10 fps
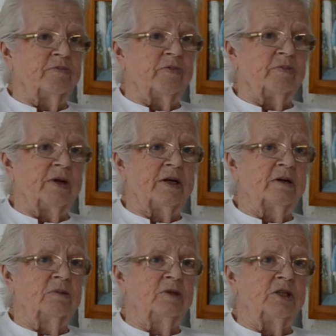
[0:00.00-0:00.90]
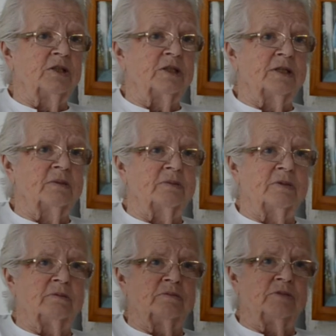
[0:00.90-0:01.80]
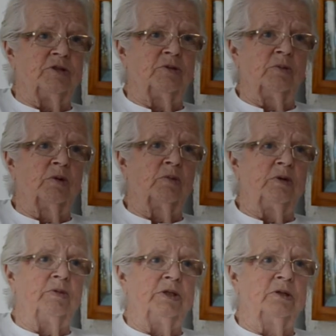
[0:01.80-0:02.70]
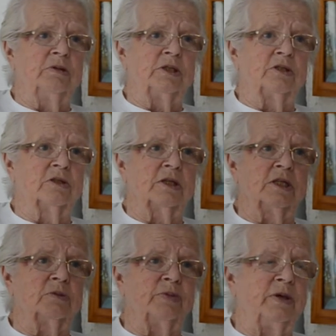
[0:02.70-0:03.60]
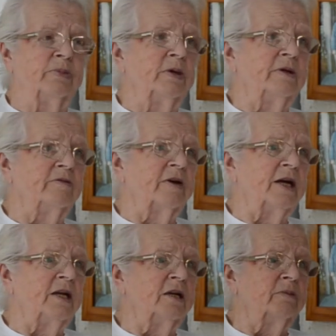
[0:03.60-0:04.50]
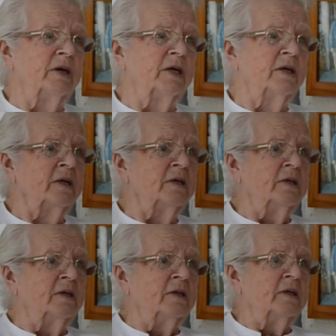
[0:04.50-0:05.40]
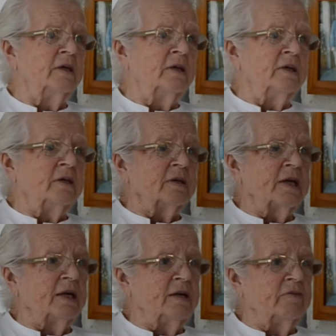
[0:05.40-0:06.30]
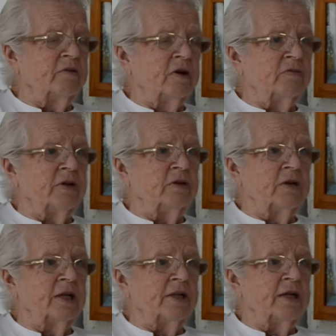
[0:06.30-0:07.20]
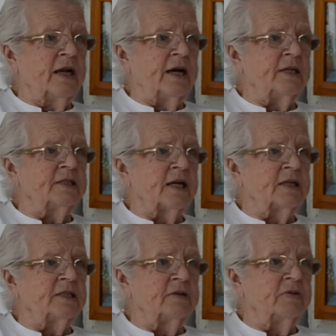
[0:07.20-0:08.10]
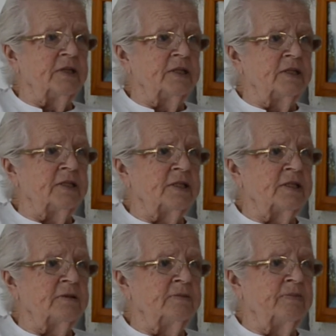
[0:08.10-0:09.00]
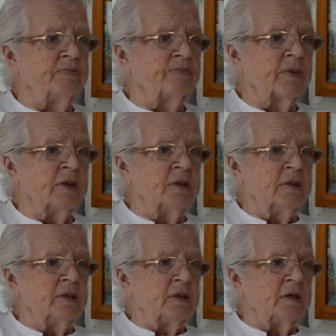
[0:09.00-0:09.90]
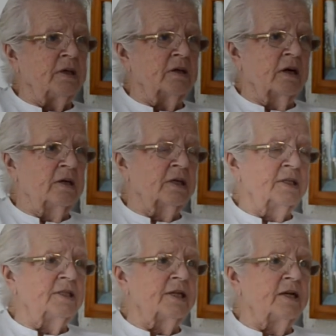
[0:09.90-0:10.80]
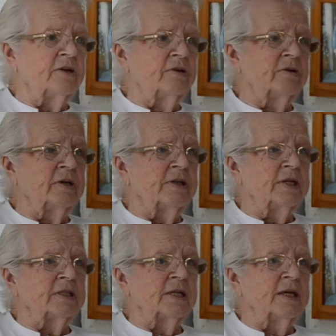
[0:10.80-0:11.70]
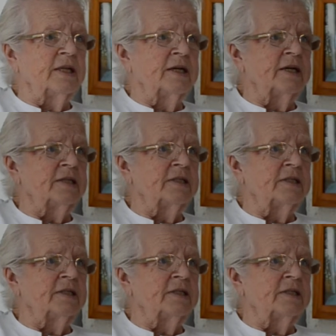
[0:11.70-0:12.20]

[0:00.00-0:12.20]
From there on, we just kept doing what we were doing, talking to people, inviting them in, getting involved in all of the Lions activities, the conference center and things like that.